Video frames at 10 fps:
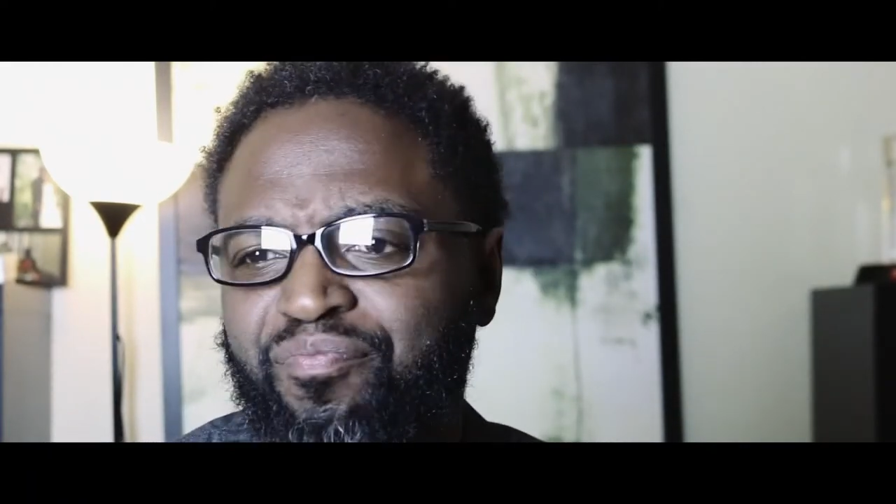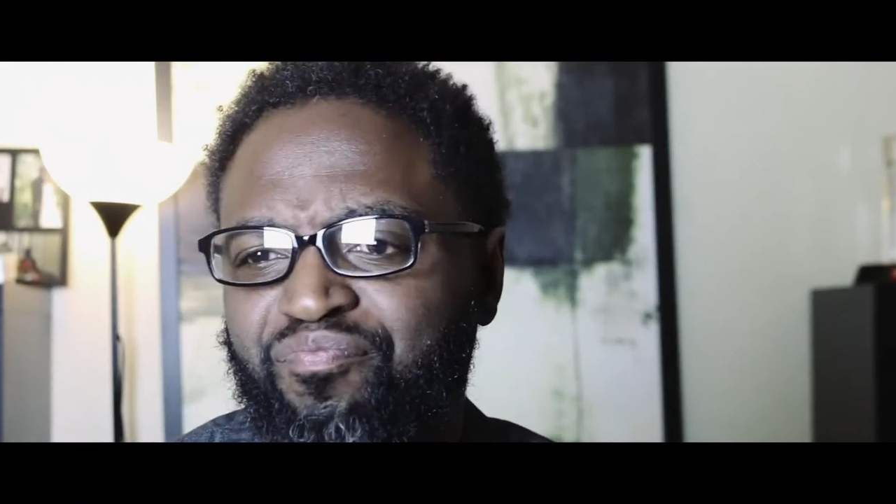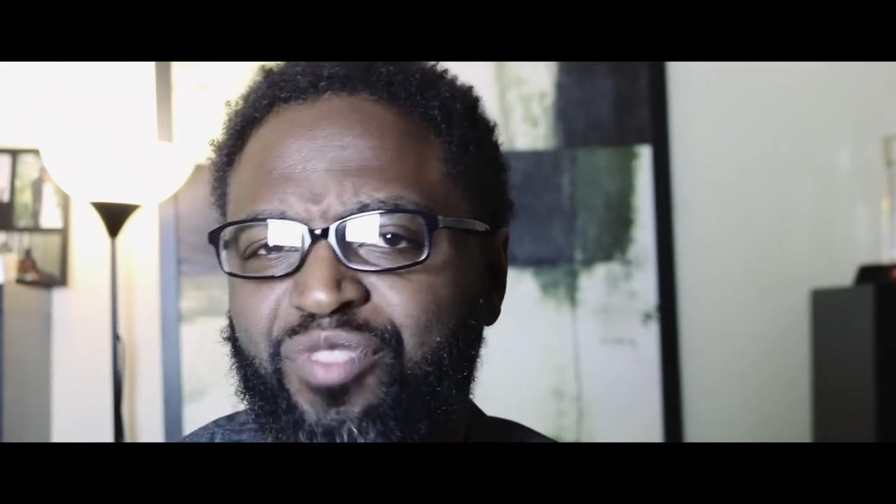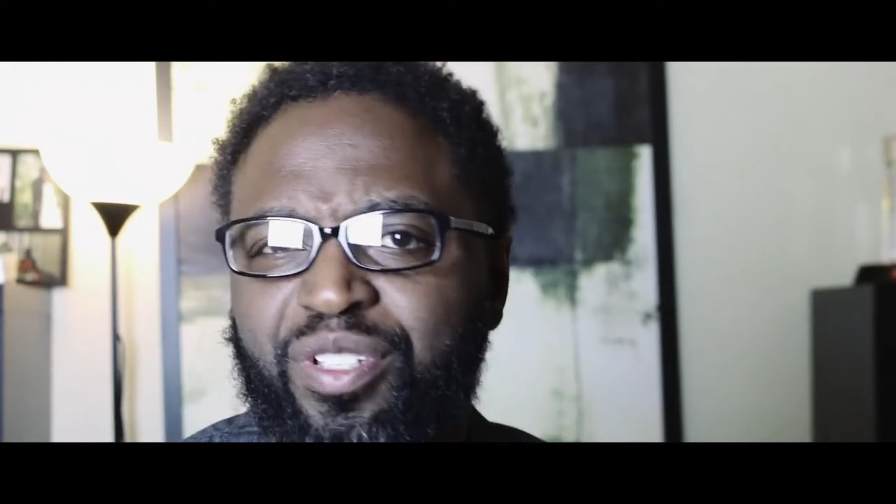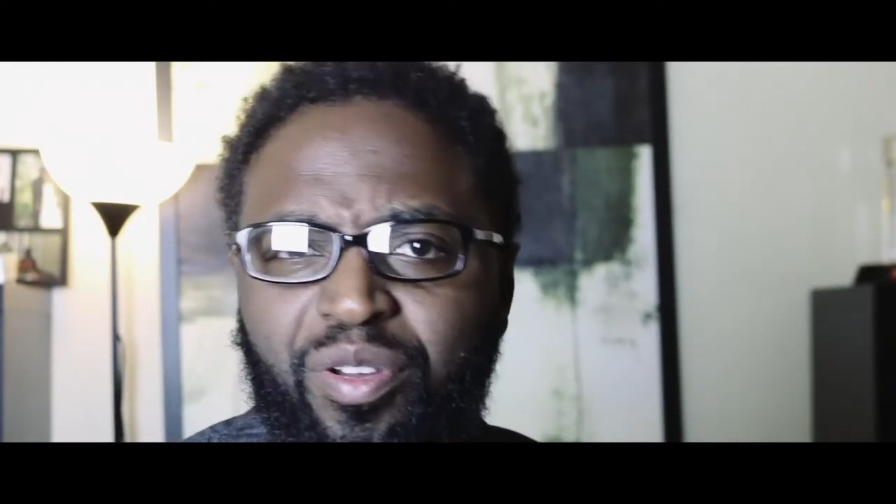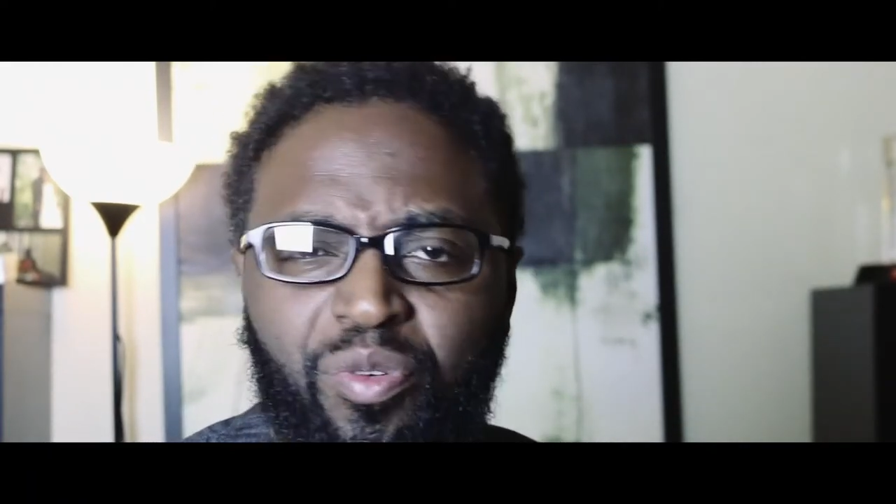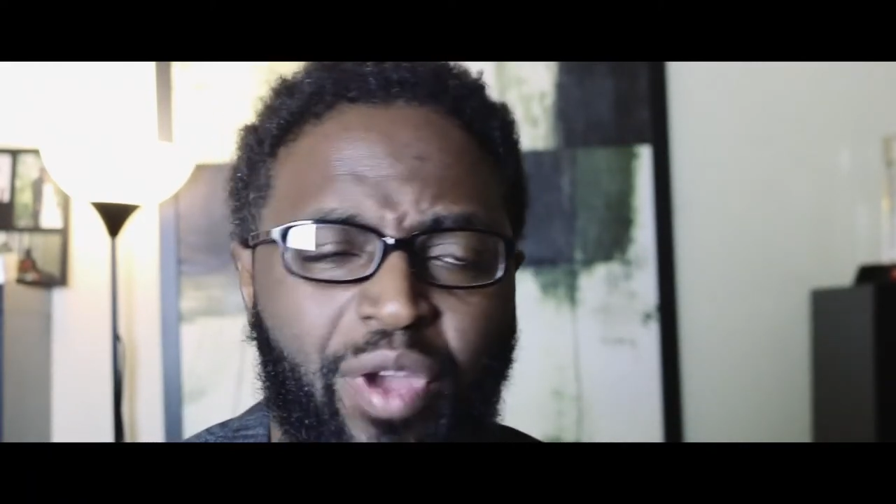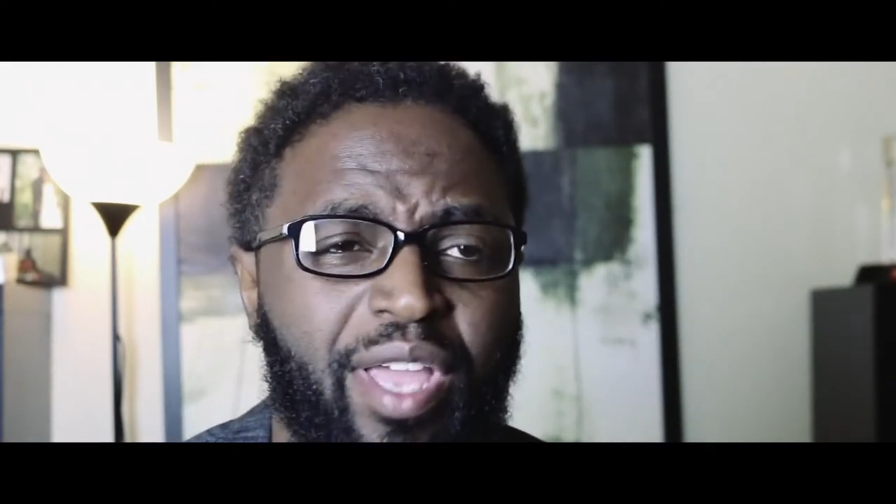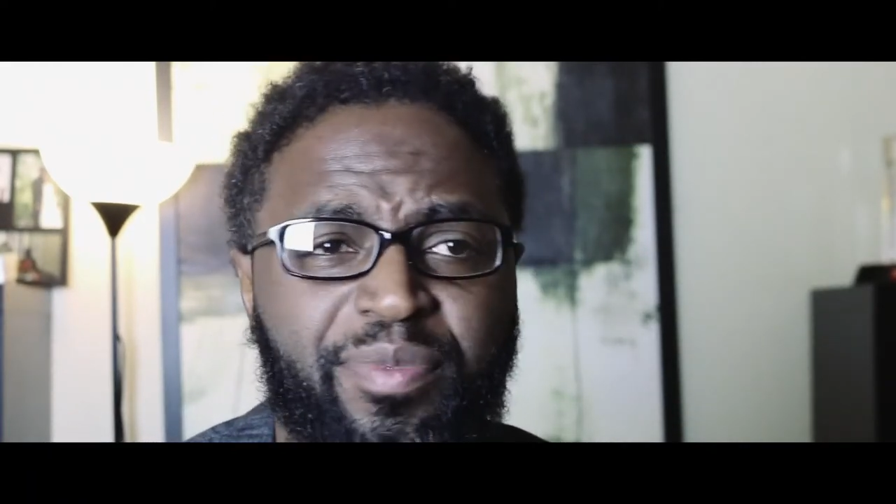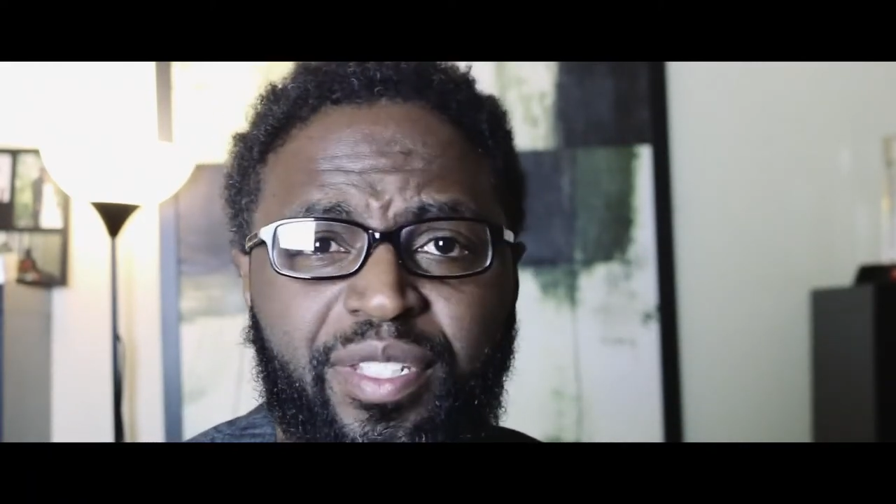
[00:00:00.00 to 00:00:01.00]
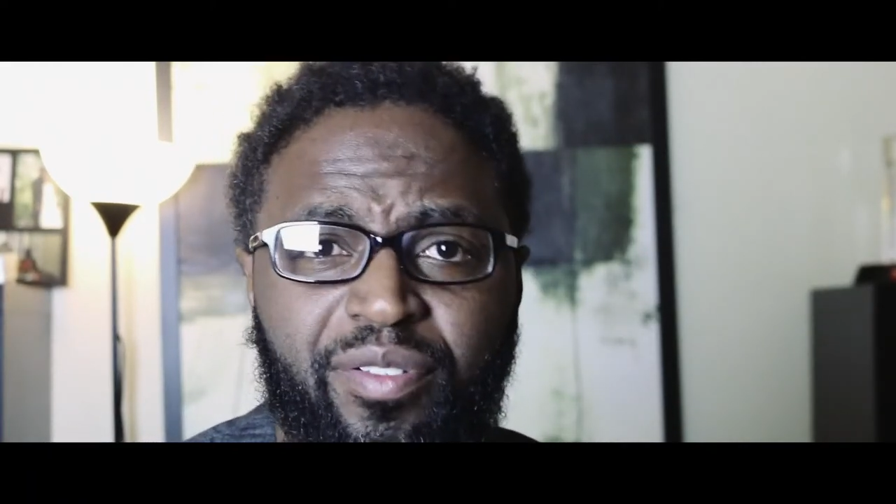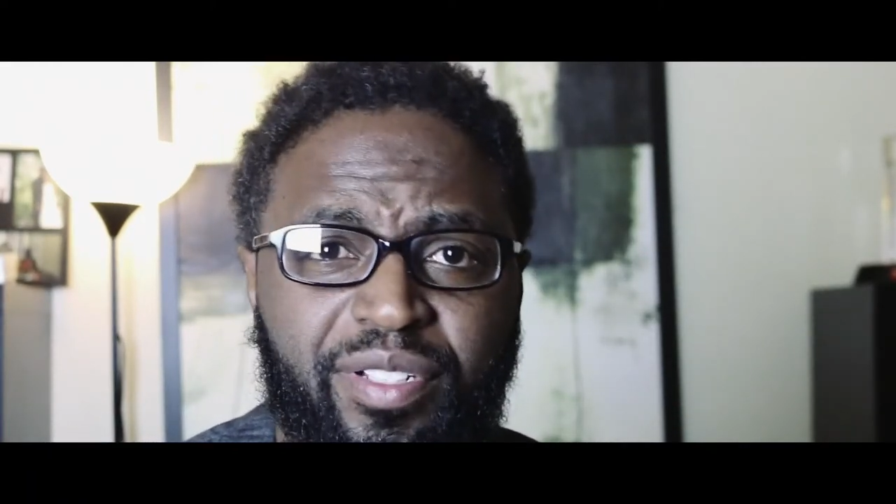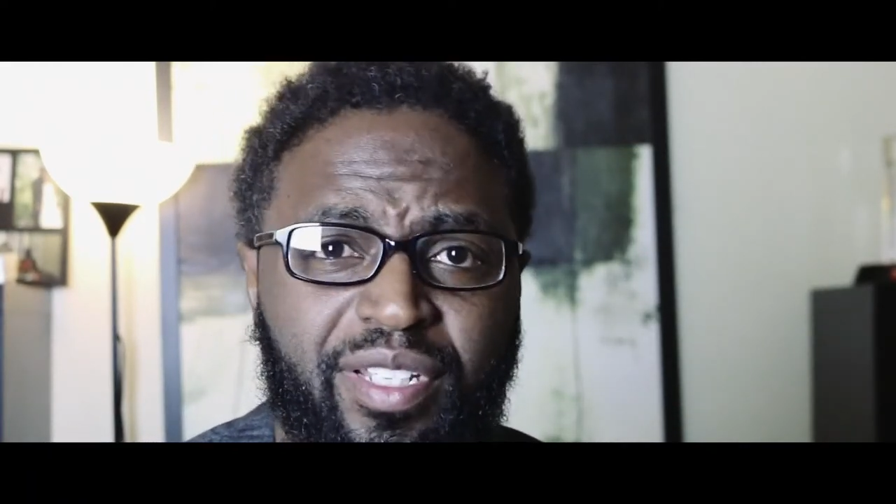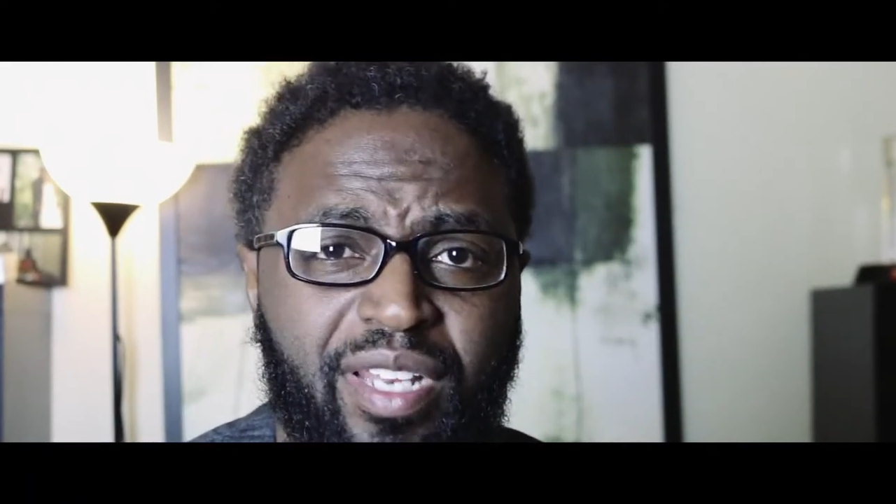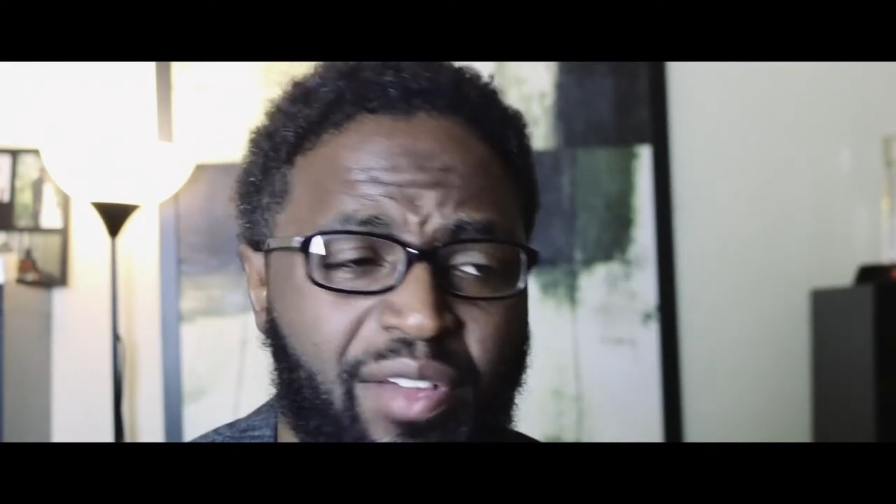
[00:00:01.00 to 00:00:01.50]
you know, web series
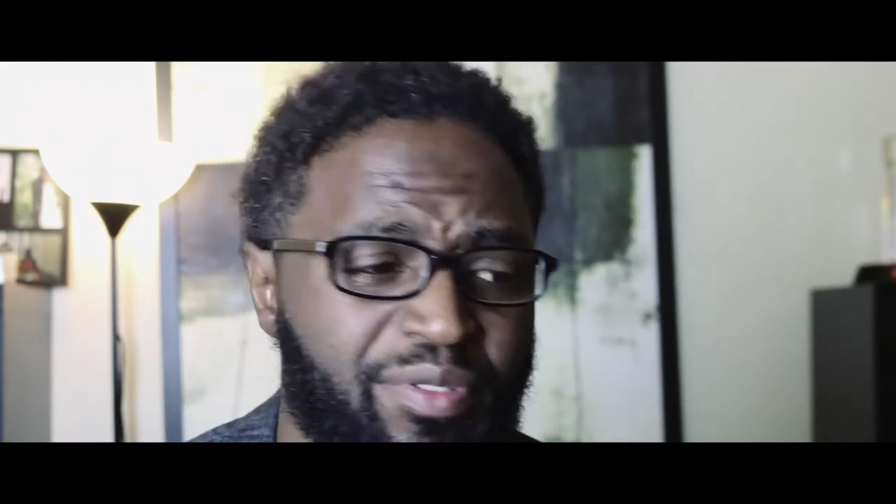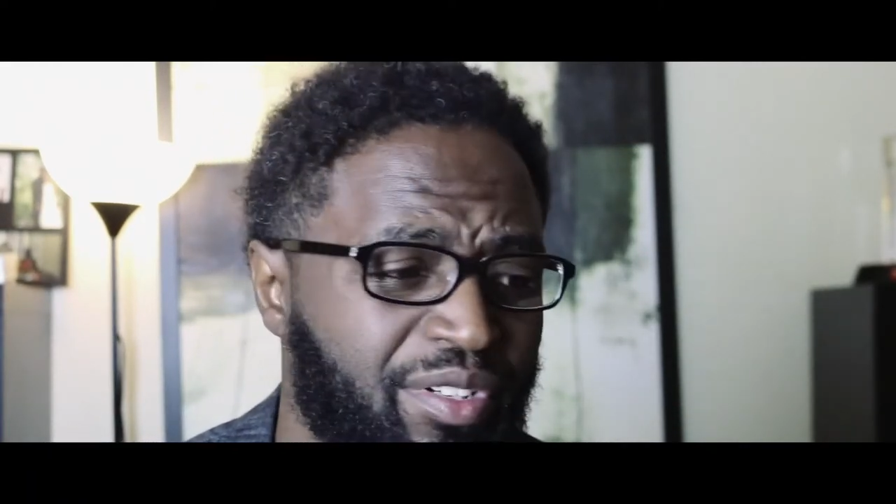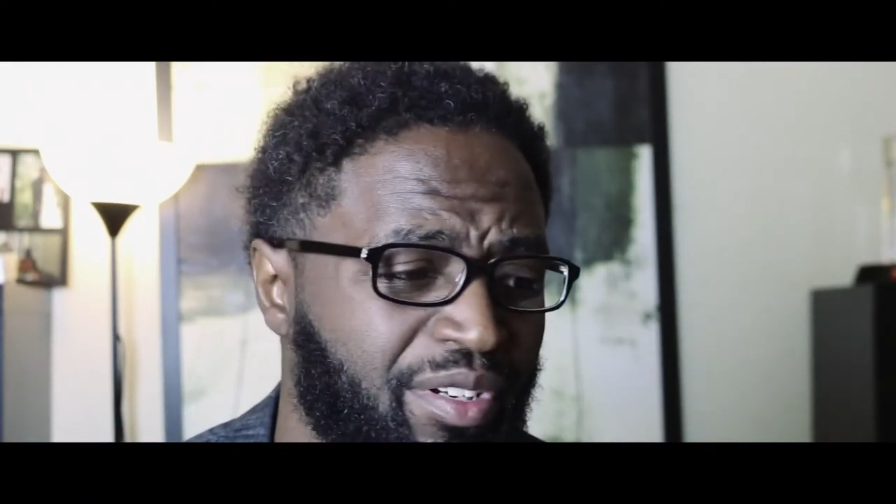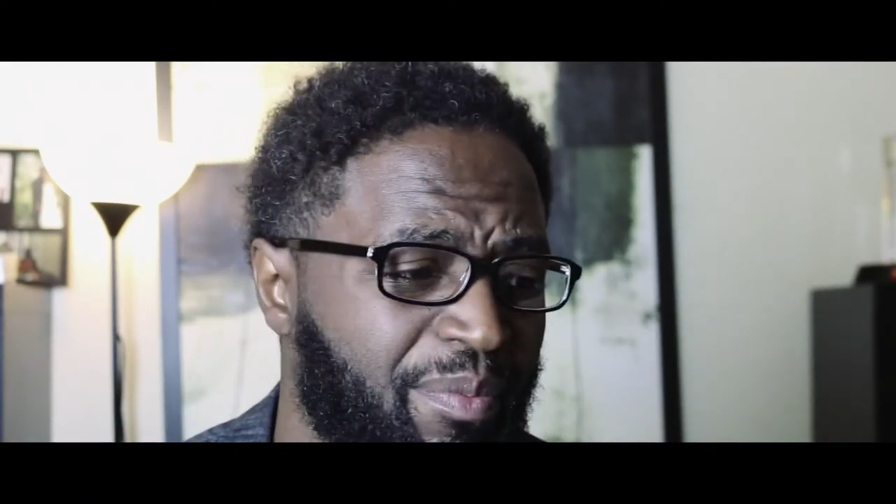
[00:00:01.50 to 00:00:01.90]
that I was going to